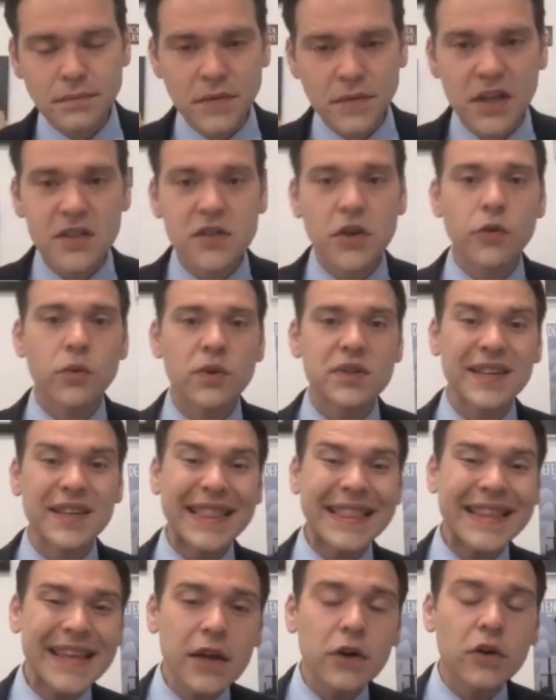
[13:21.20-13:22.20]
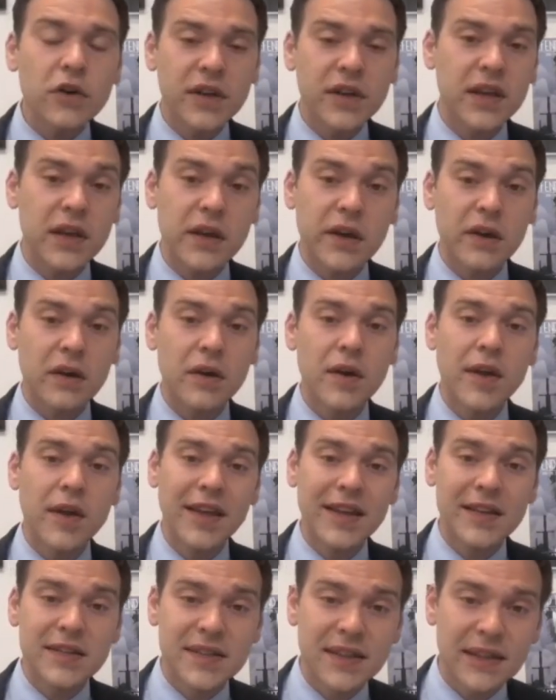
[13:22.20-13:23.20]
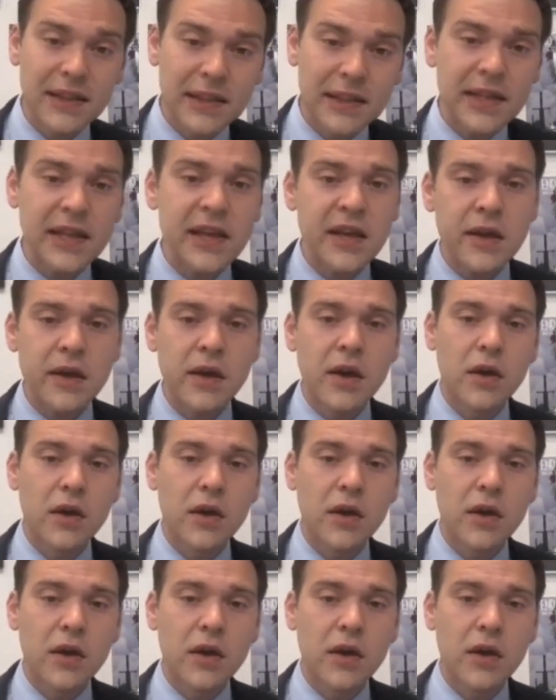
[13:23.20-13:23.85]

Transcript: So what's illegal here is the leak.